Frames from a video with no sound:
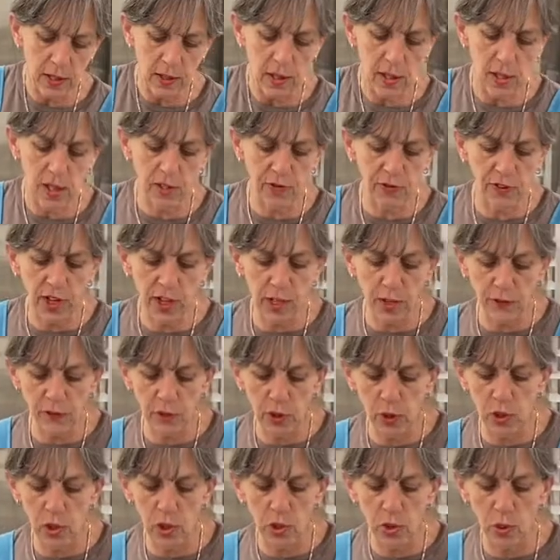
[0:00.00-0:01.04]
It's fun if you
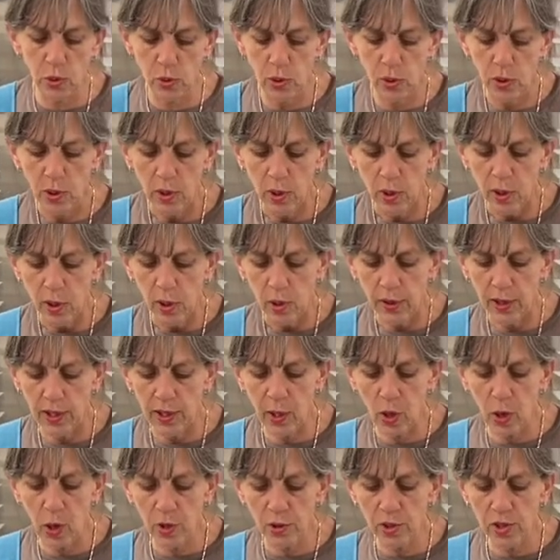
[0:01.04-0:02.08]
do like
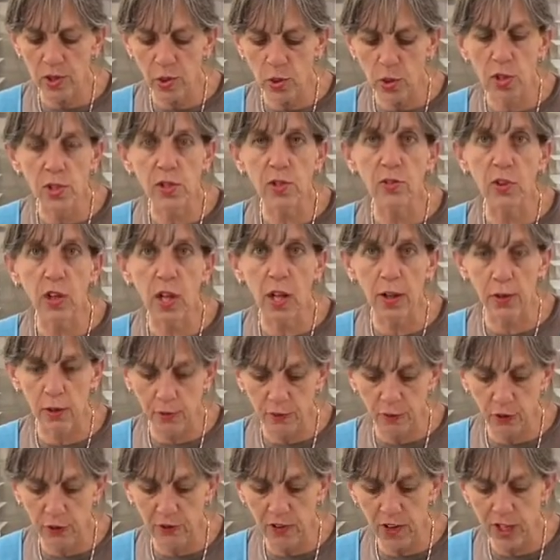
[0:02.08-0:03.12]
all sorts of
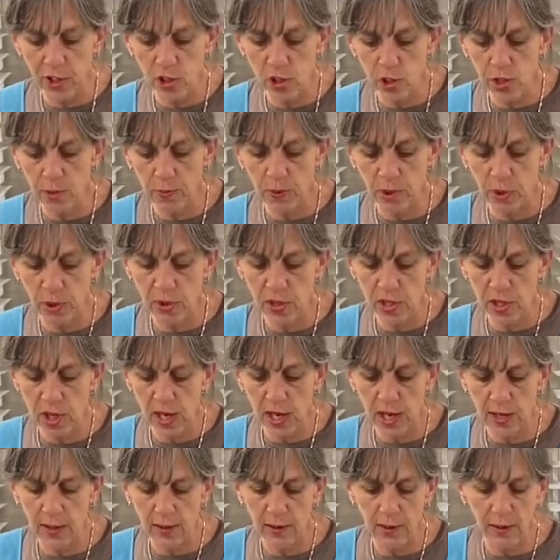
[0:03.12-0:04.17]
colorful vegetables
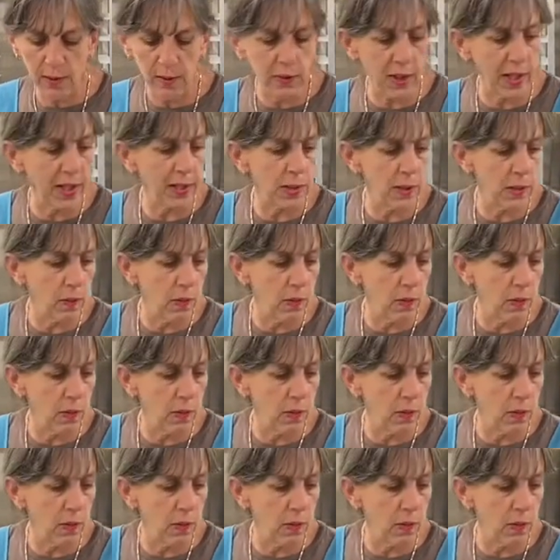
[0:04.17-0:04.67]
and like